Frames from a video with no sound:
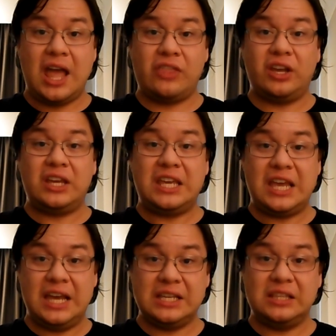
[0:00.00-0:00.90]
at the
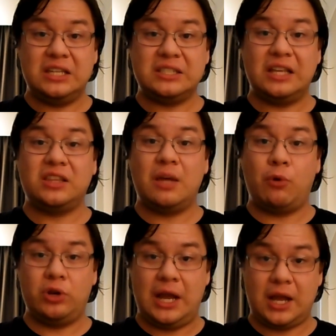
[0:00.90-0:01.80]
Chiesa di Santa
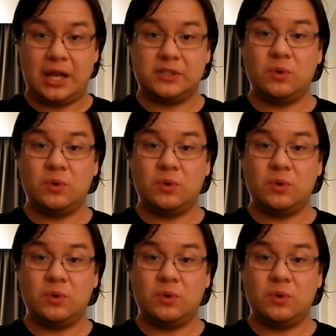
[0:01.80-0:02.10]
Monica.